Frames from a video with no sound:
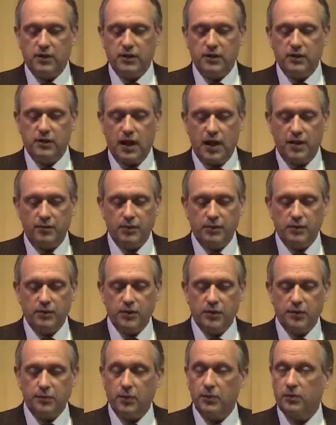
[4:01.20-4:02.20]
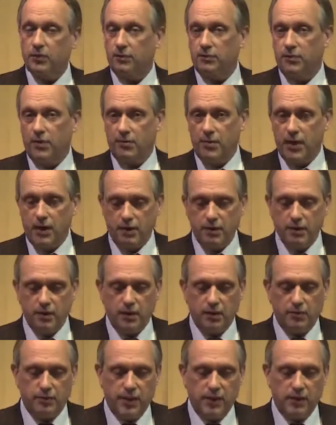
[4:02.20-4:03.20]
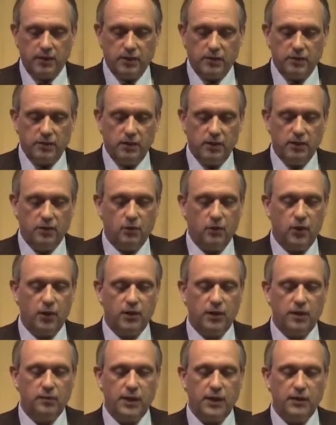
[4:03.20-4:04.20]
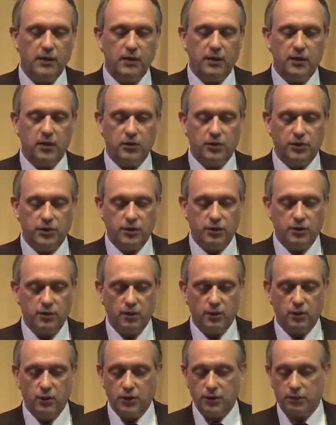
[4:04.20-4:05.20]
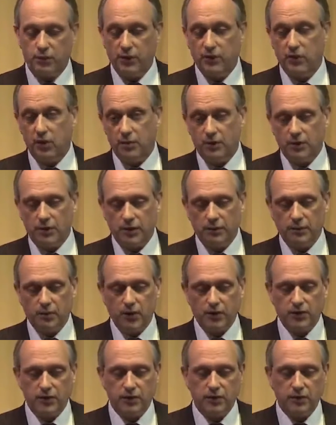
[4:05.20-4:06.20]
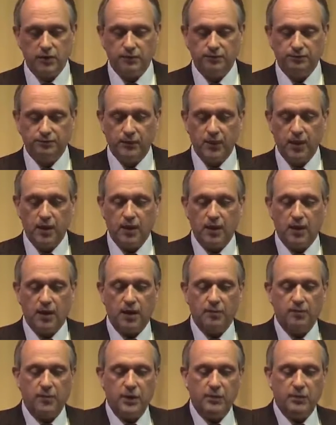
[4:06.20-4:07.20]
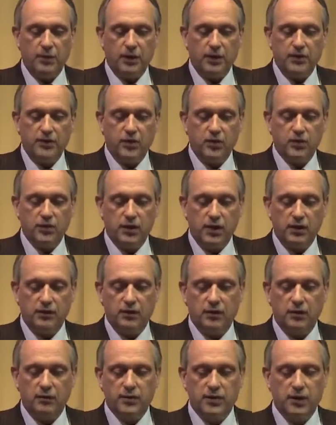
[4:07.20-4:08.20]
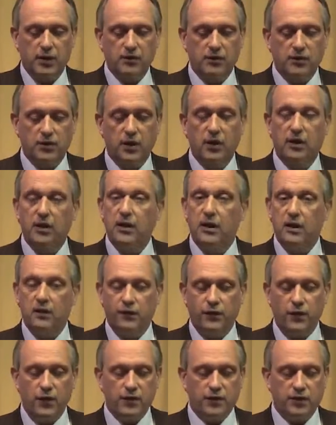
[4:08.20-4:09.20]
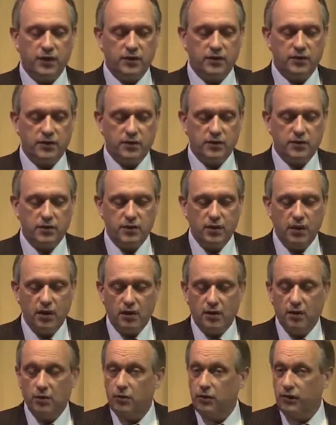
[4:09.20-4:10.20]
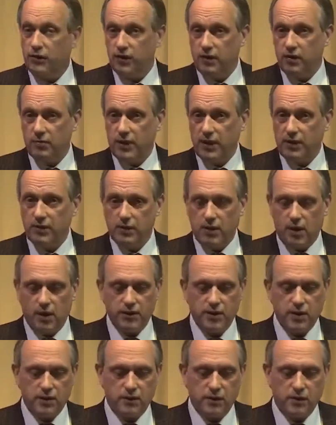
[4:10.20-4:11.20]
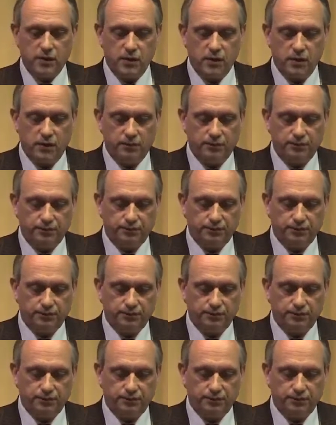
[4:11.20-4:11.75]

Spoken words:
the inhabitants spoke primarily Albanian, while Albanian culture was predominantly present, and people associated themselves in first instance with the Albanian identity,